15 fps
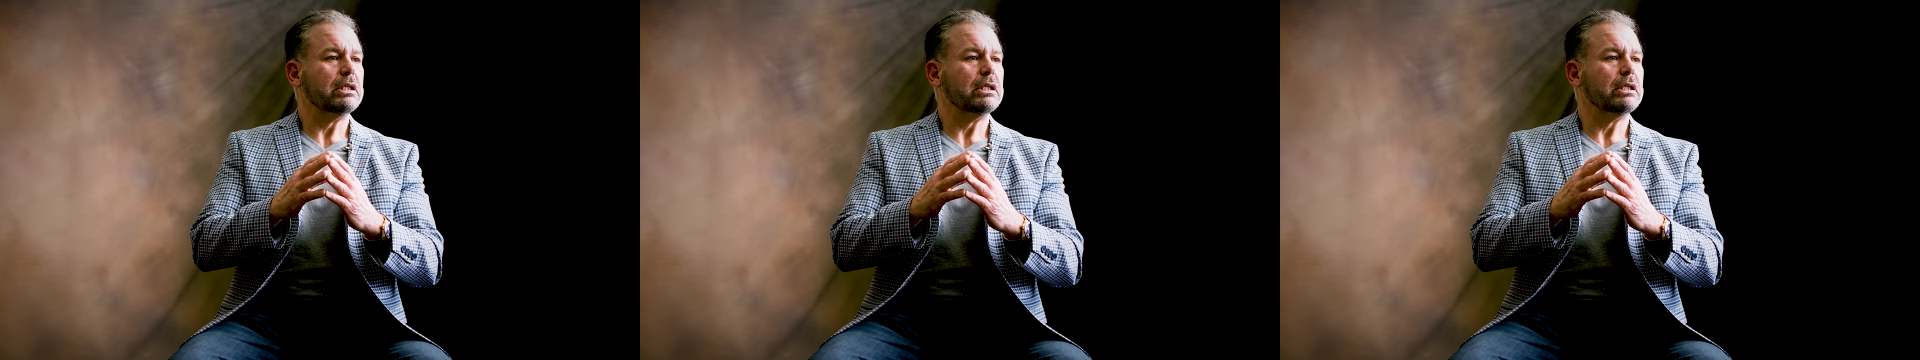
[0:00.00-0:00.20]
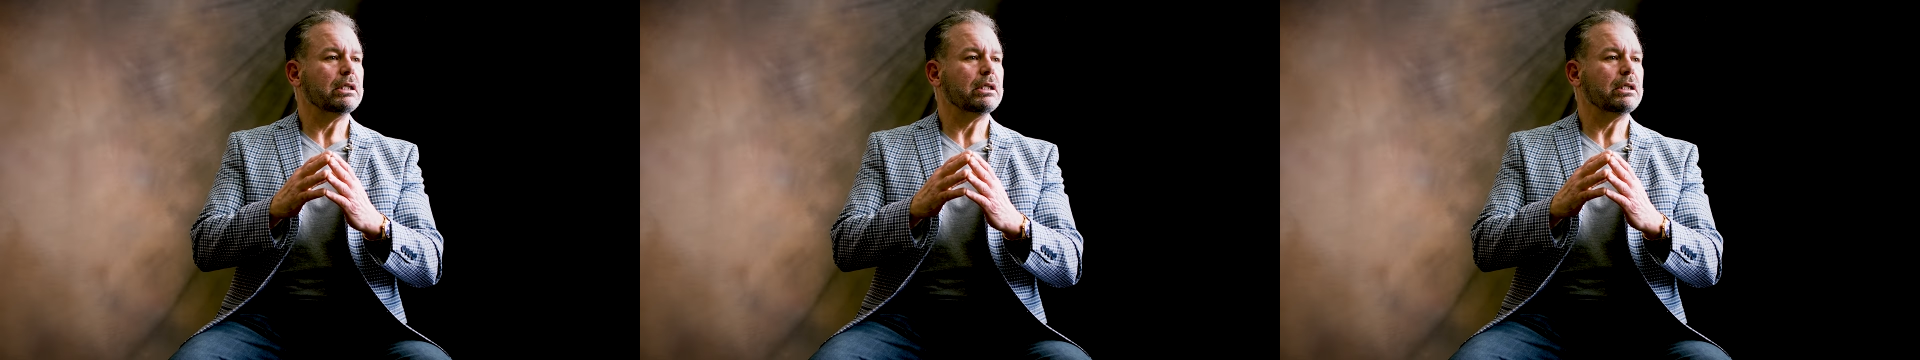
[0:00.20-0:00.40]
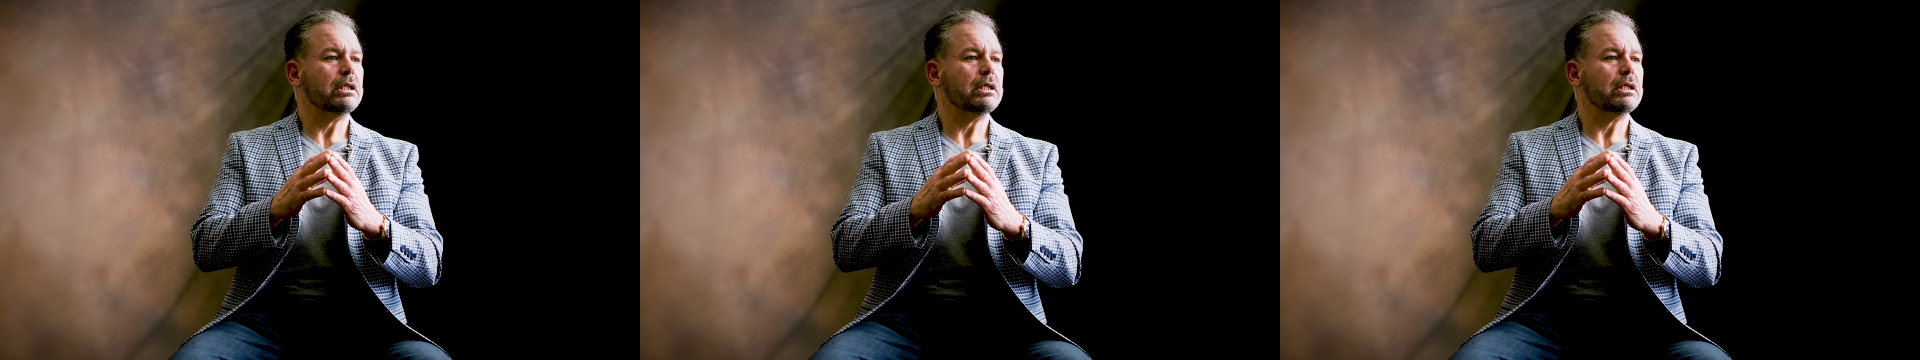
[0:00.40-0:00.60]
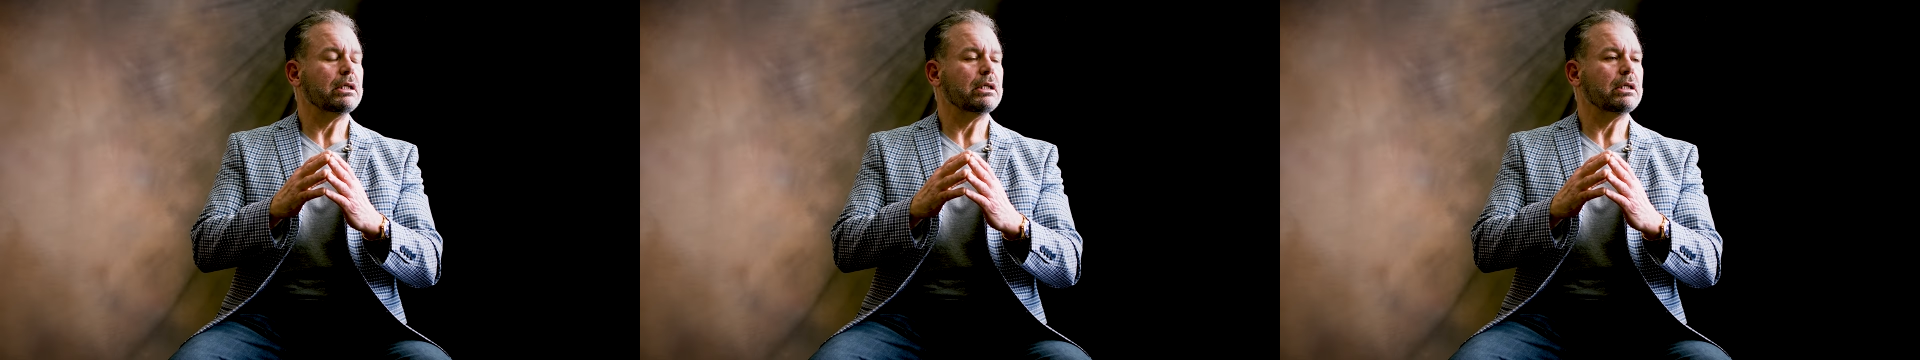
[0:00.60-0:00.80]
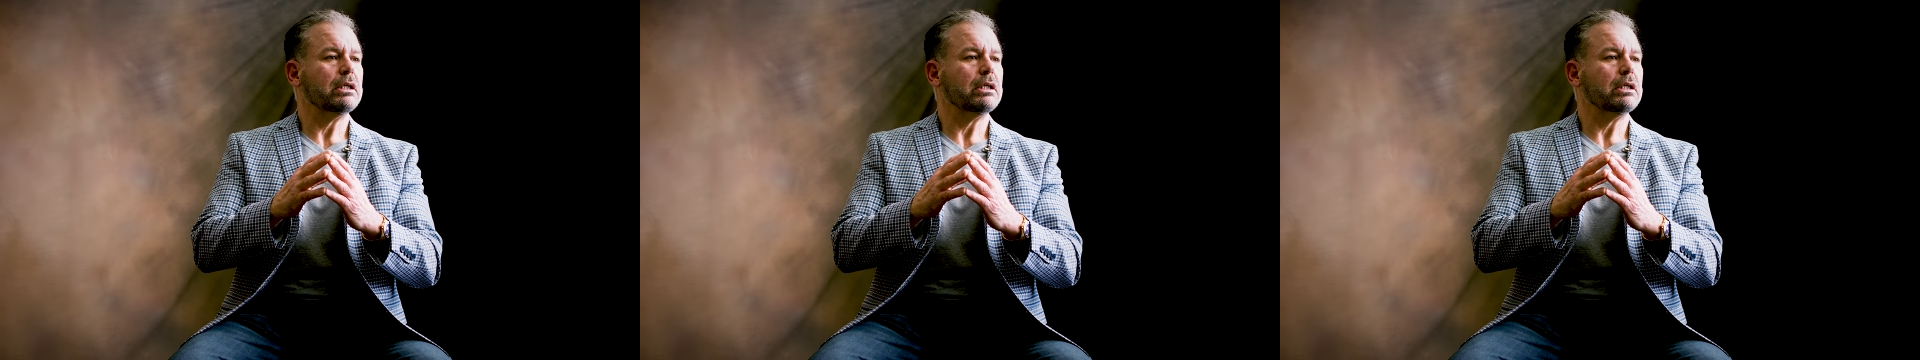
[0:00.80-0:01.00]

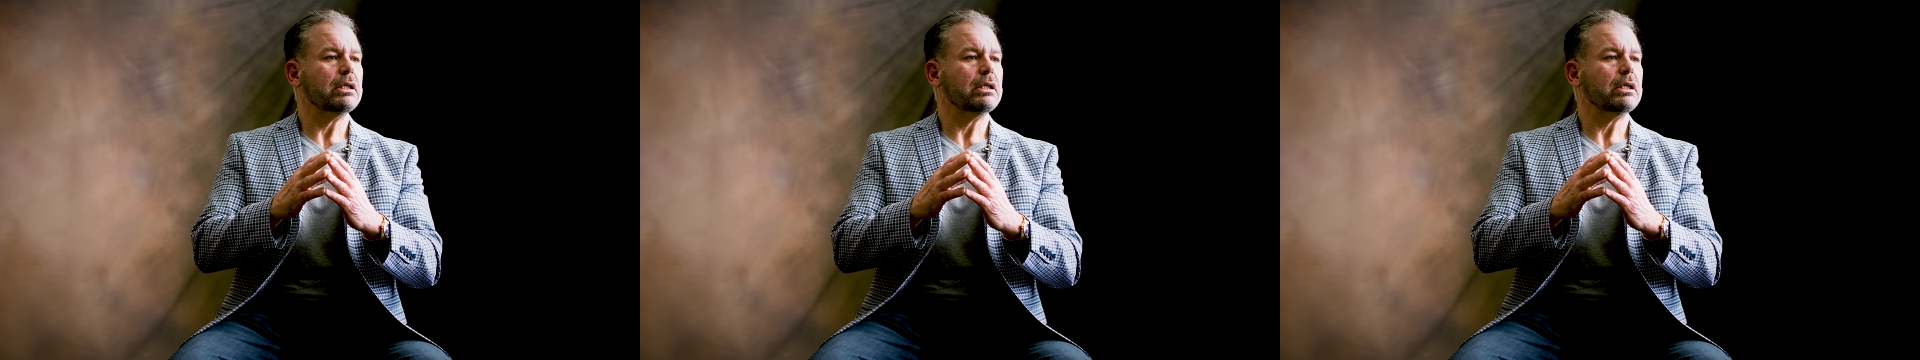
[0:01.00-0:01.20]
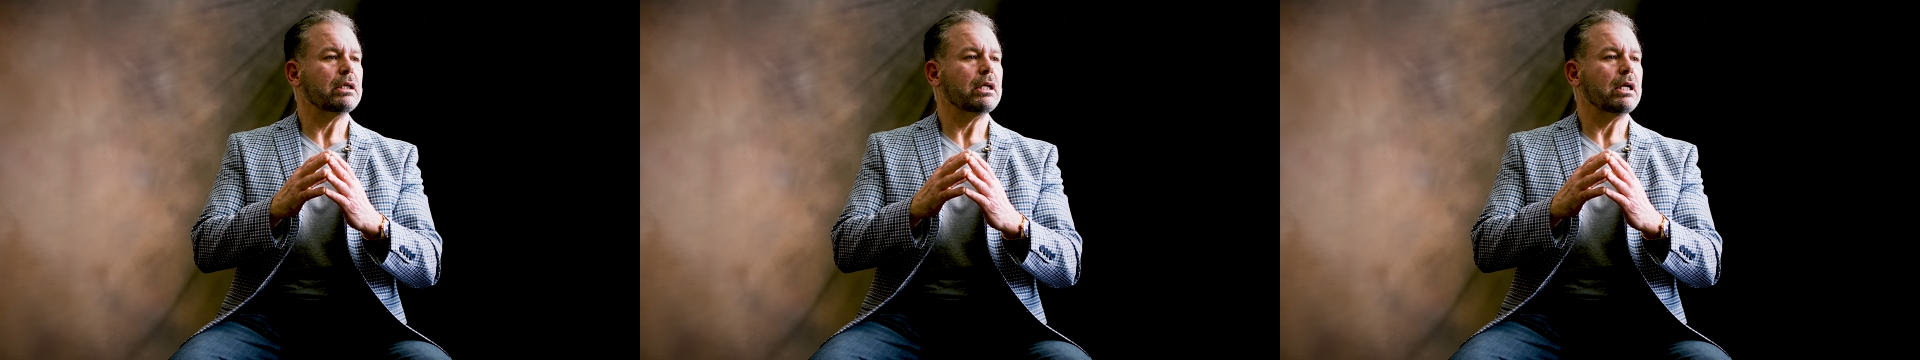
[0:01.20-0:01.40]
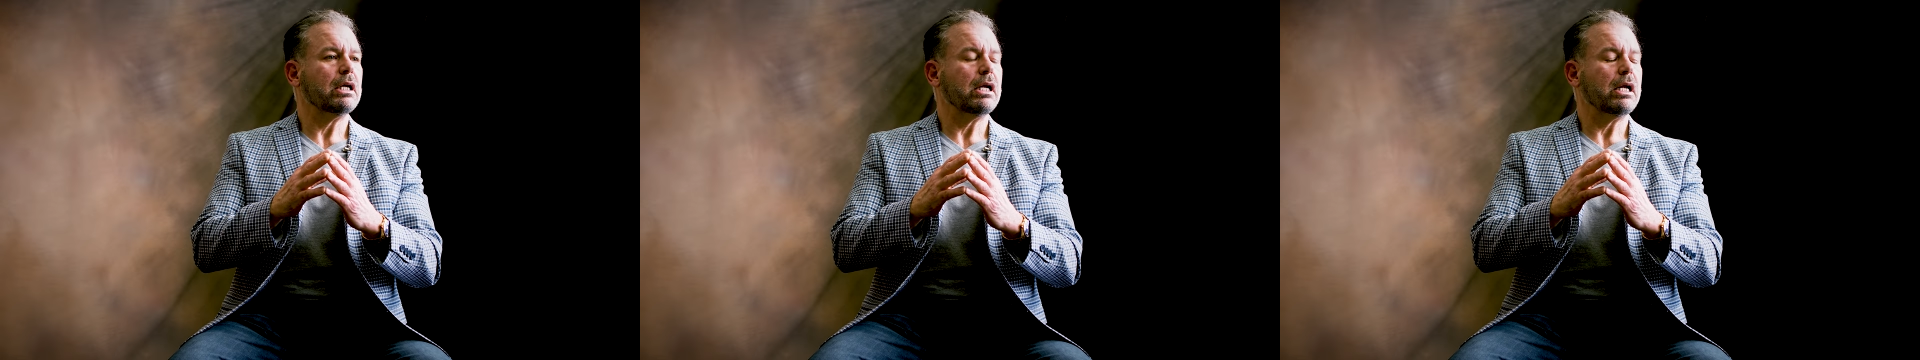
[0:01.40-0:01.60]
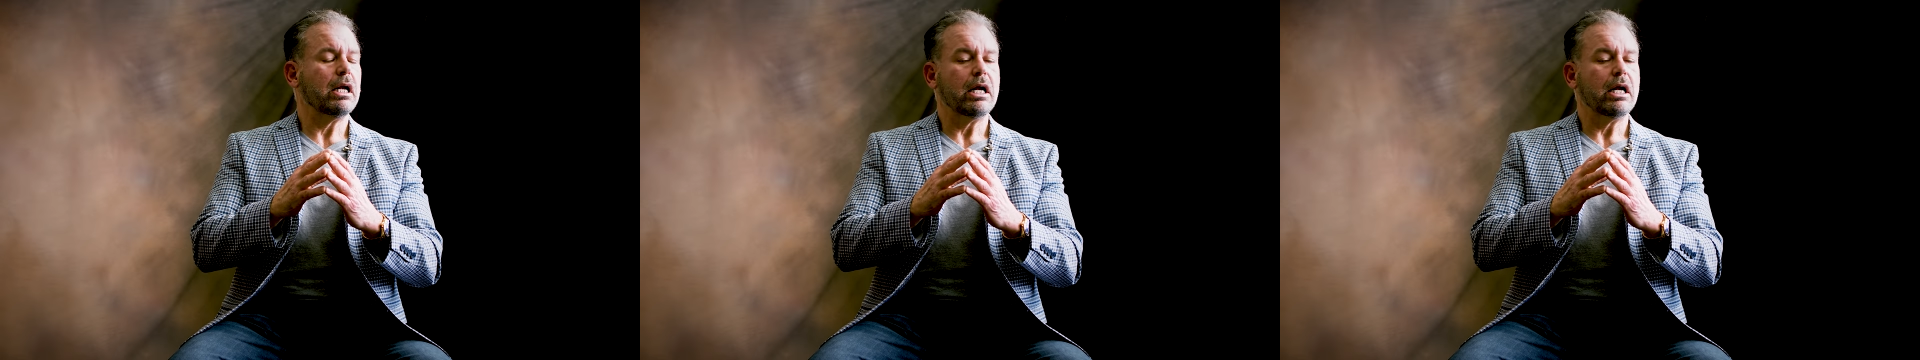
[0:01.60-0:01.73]
[no speech]